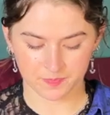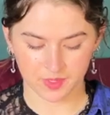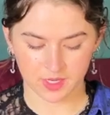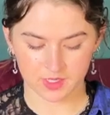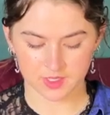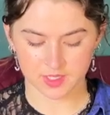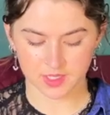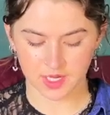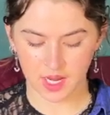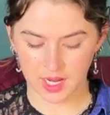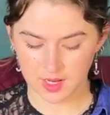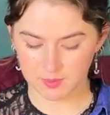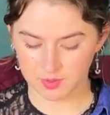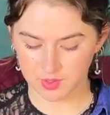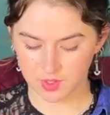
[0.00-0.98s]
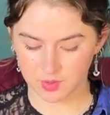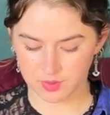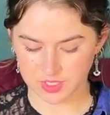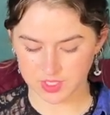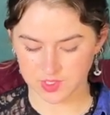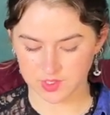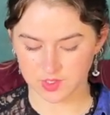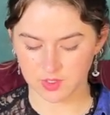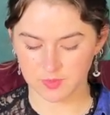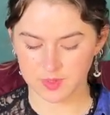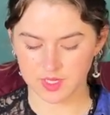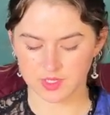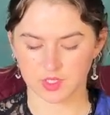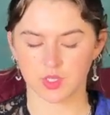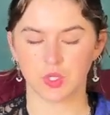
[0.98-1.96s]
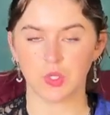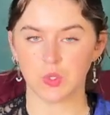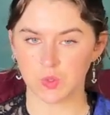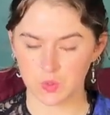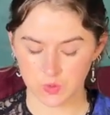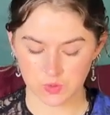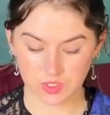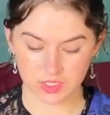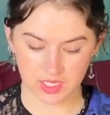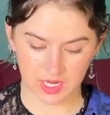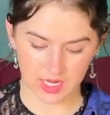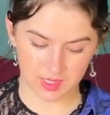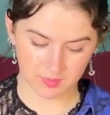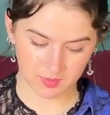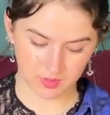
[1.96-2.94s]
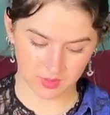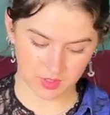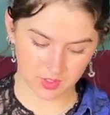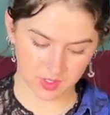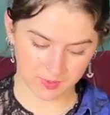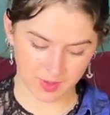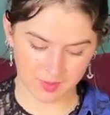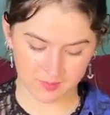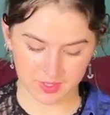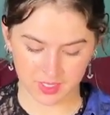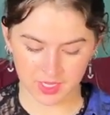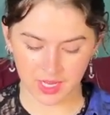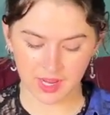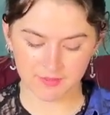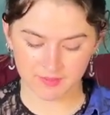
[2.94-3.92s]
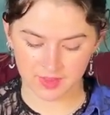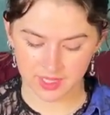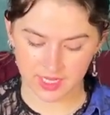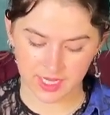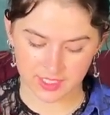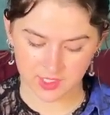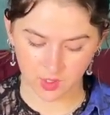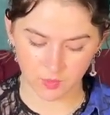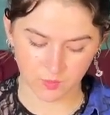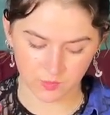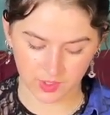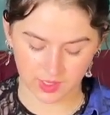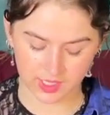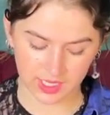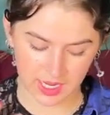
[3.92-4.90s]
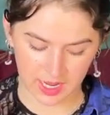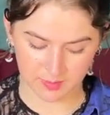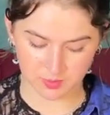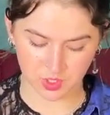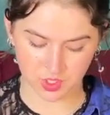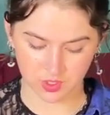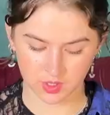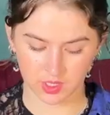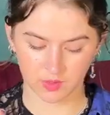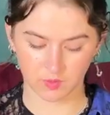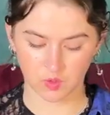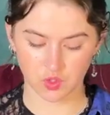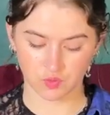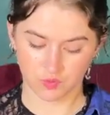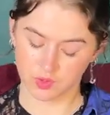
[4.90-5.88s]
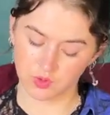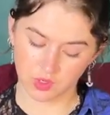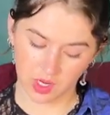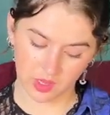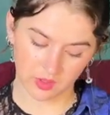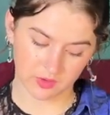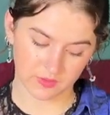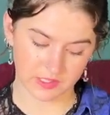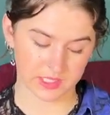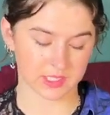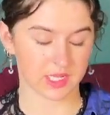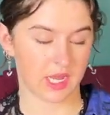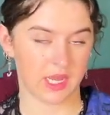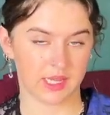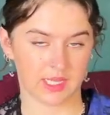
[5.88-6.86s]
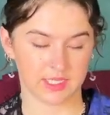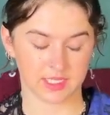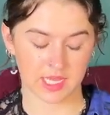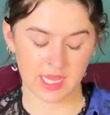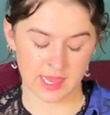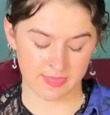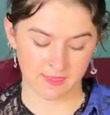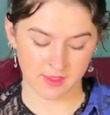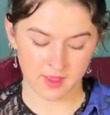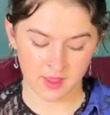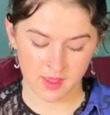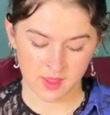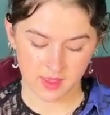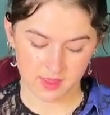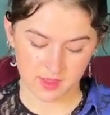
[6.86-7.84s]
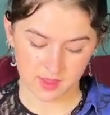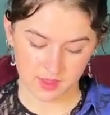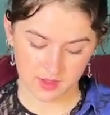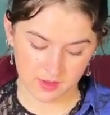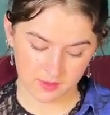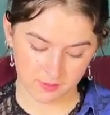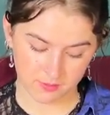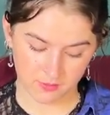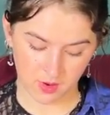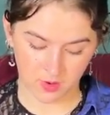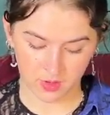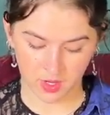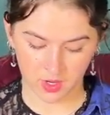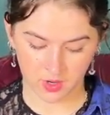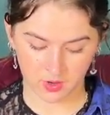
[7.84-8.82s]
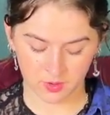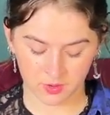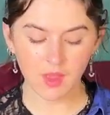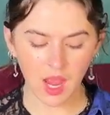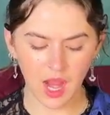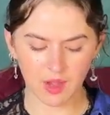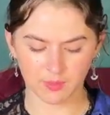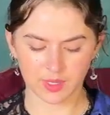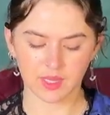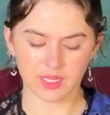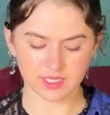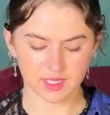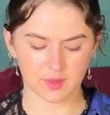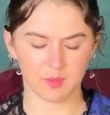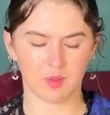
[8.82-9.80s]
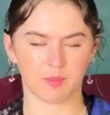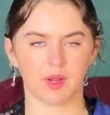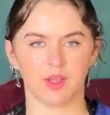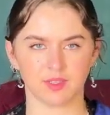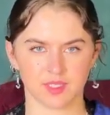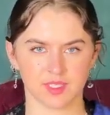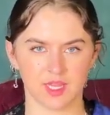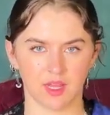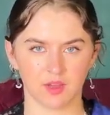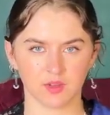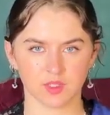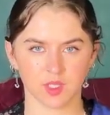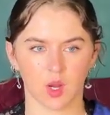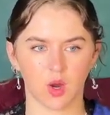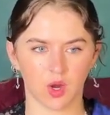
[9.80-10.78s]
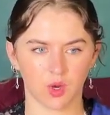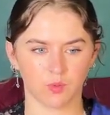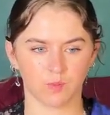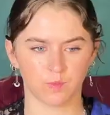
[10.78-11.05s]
sky blue, which is a little bit too sky blue in my opinion. I feel like I don't really capture the true color of the sky that's in the photo. I realized that my pastels are